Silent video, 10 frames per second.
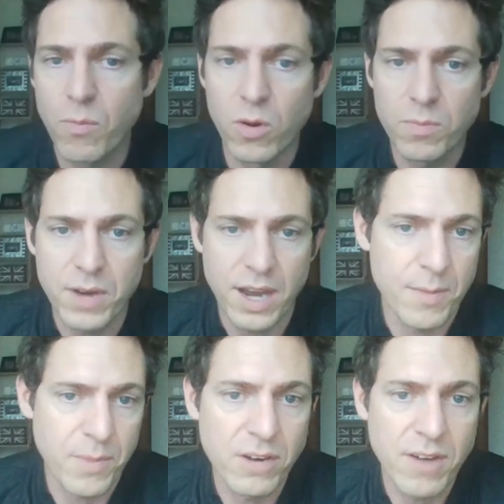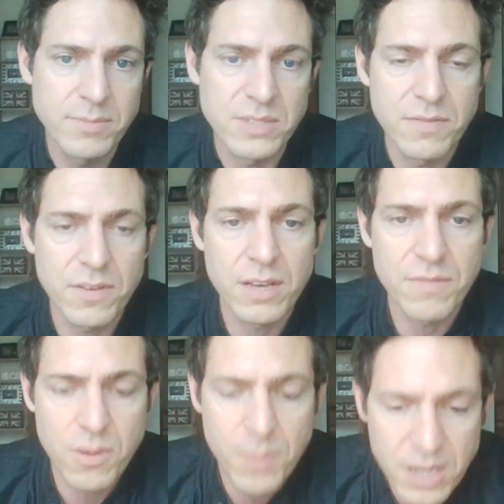what kind of programs have
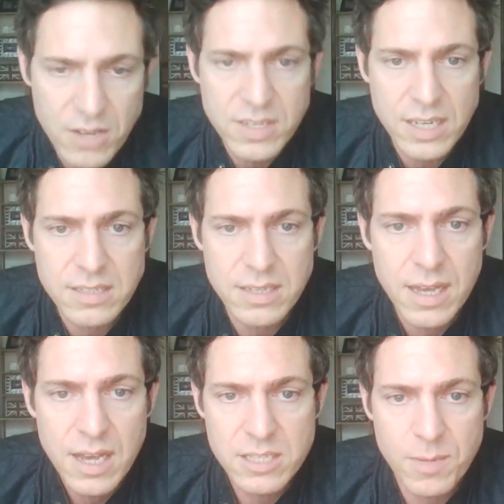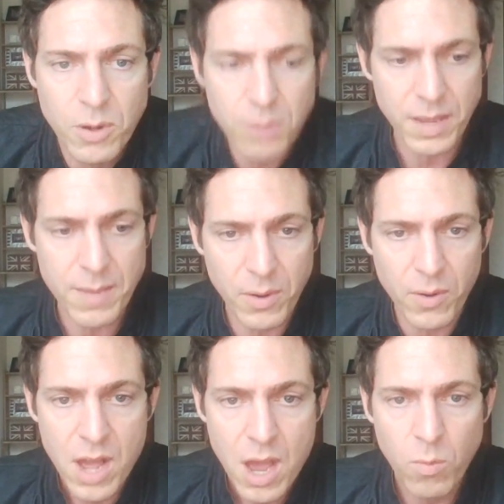you been using to support
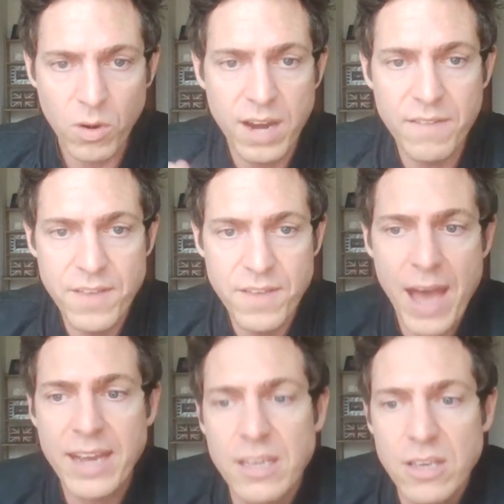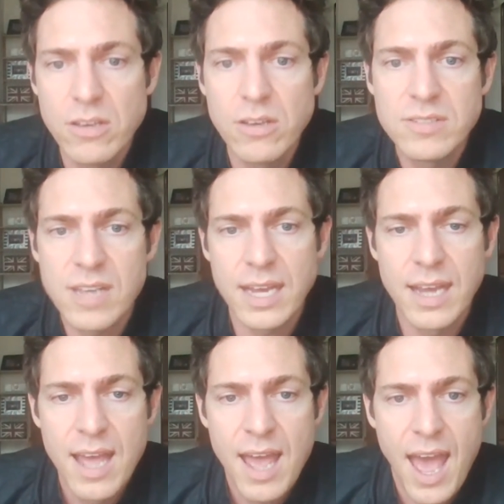people, what kind of feedback are you
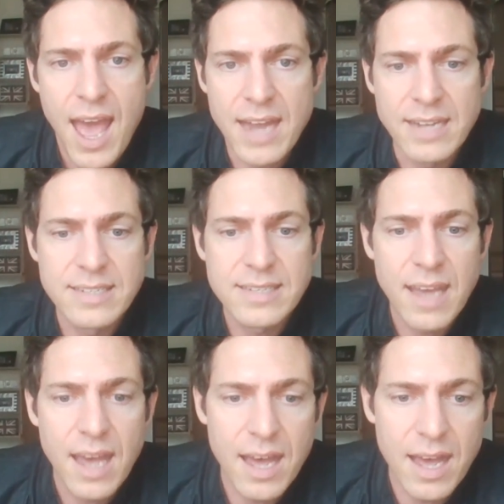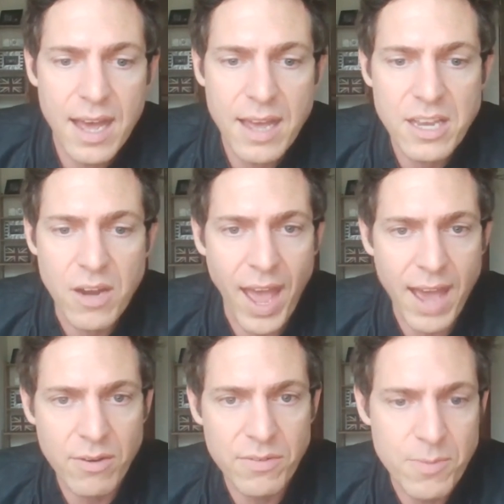using, and you know,
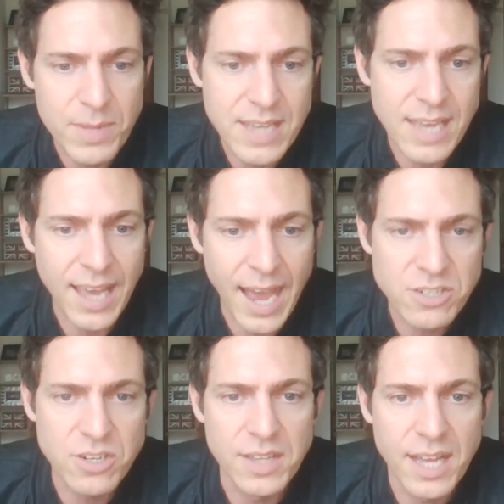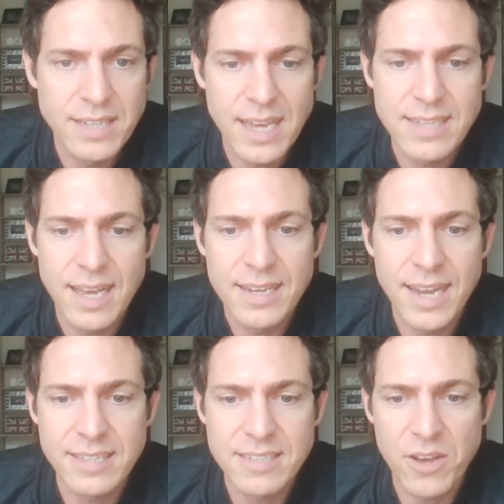how have you been taking action on that data?
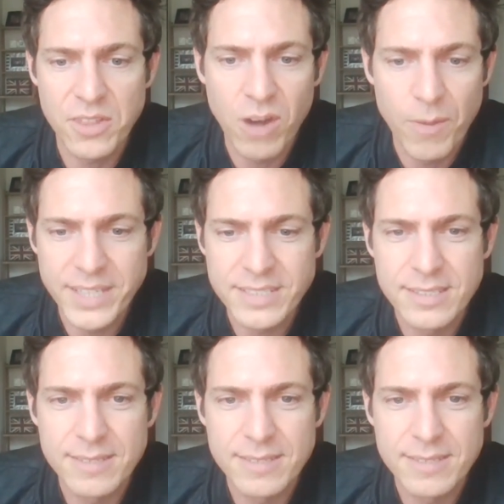Let us know in the comments.